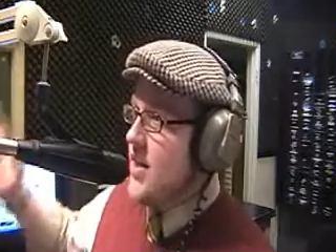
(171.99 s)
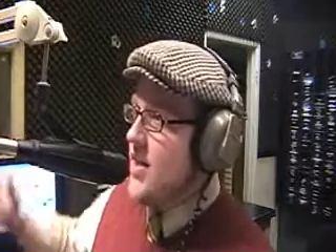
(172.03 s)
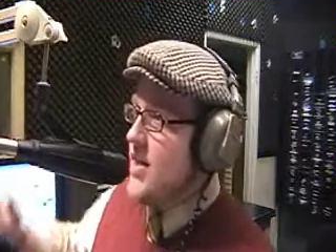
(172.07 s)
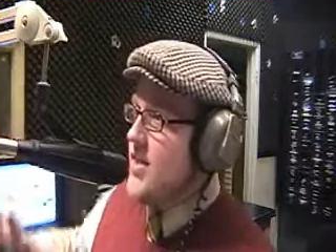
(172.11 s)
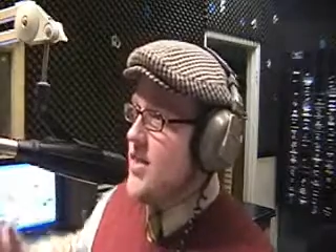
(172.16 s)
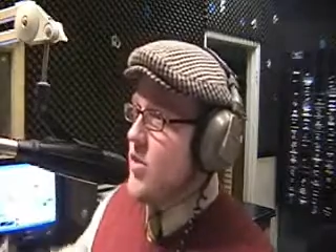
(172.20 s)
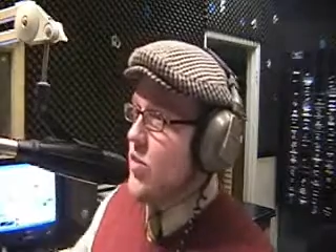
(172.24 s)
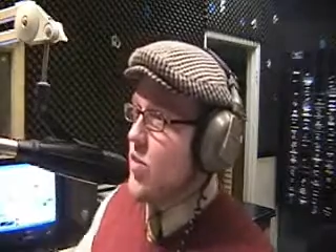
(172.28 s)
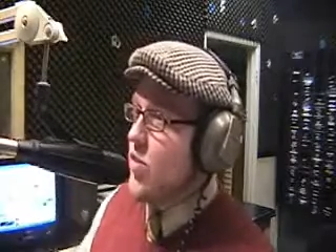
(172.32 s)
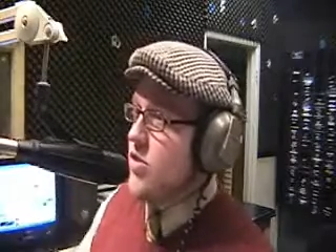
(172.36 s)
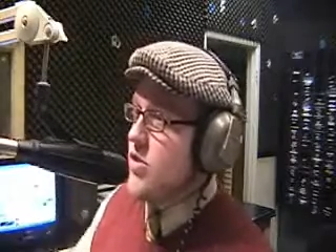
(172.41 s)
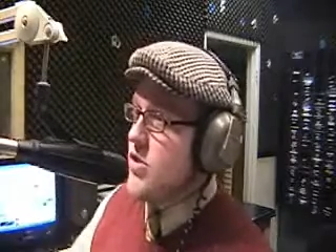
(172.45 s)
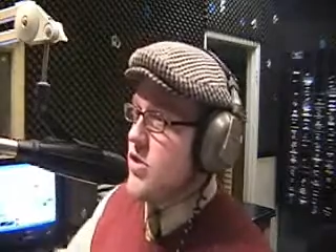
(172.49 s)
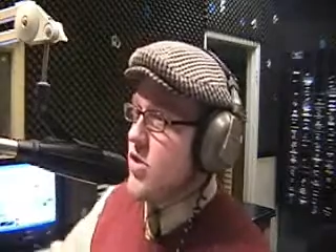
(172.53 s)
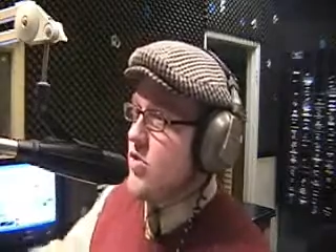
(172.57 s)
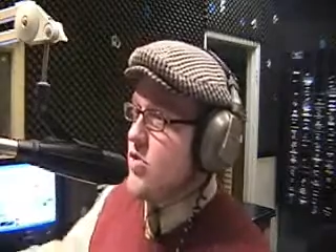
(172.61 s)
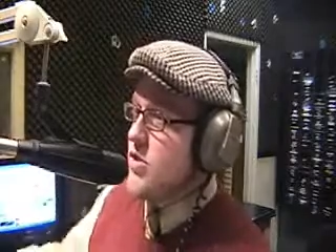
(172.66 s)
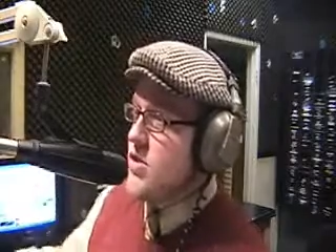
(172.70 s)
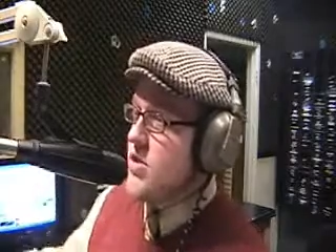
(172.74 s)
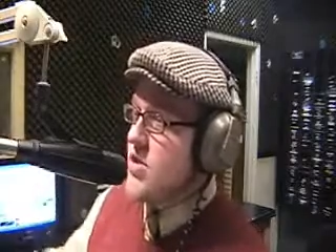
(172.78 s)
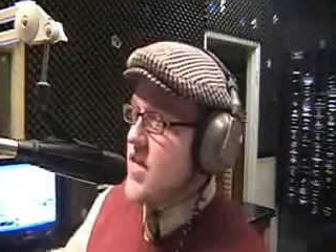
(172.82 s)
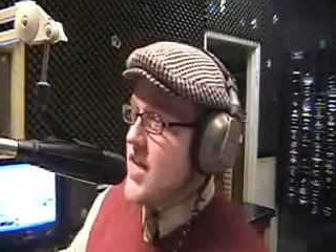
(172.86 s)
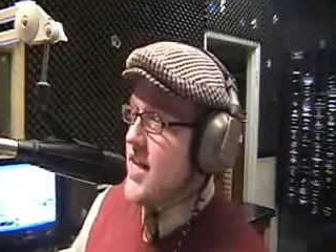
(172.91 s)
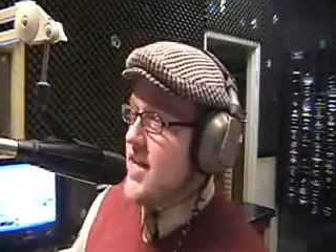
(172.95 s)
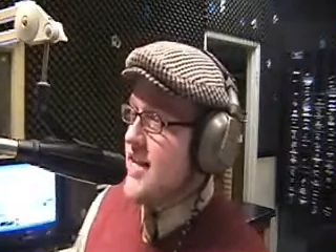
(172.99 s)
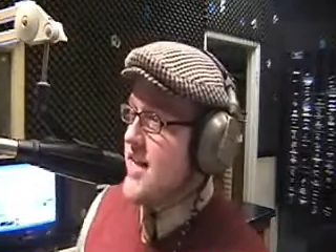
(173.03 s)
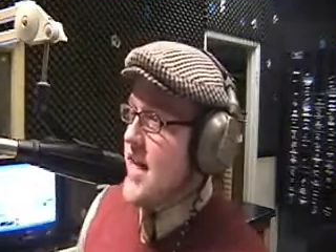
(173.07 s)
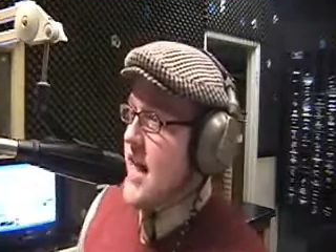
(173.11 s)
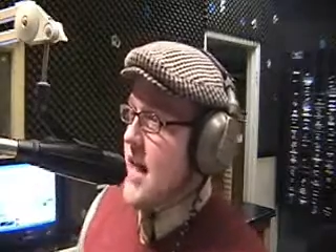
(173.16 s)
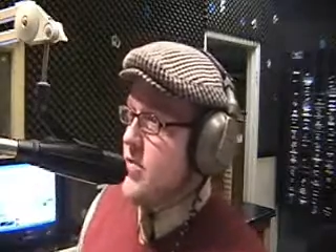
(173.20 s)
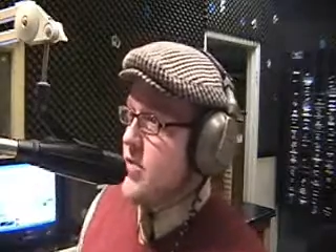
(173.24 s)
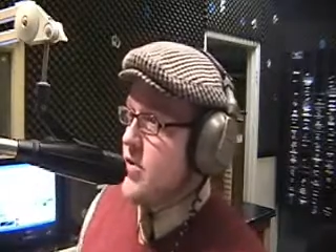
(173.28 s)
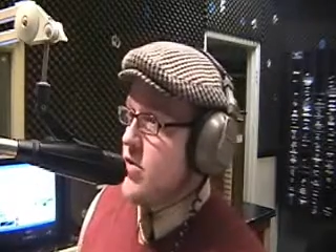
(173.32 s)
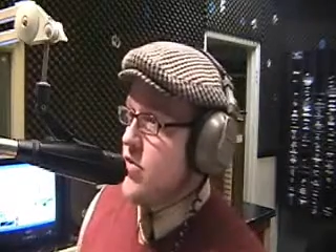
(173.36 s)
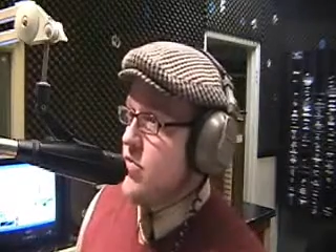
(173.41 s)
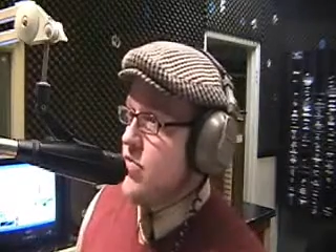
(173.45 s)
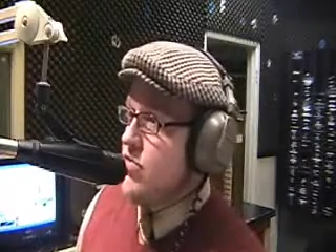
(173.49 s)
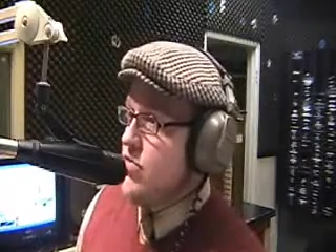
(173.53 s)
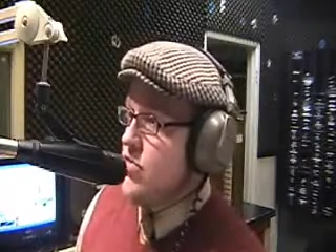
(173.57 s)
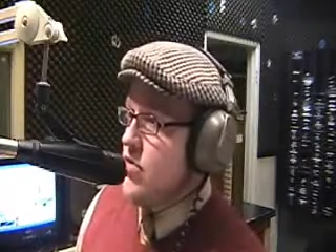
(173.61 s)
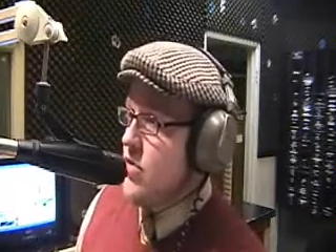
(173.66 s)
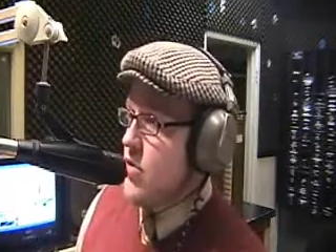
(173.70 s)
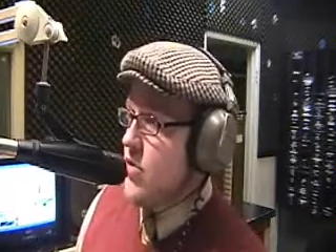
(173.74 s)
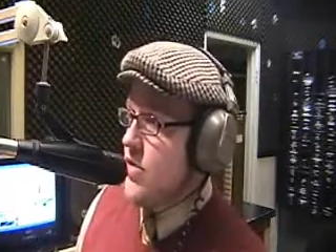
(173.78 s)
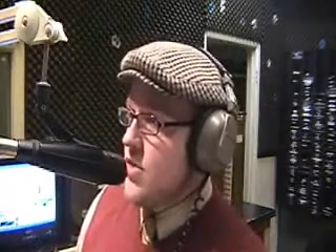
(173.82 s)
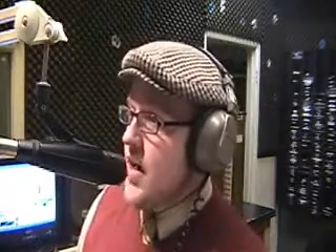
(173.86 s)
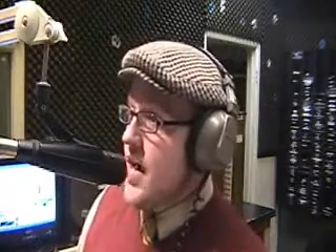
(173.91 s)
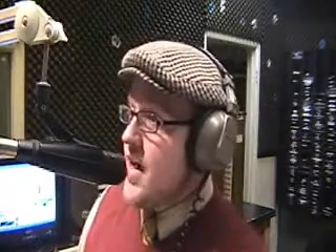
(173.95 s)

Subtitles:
and they said, well, there's no such thing as absolute truth.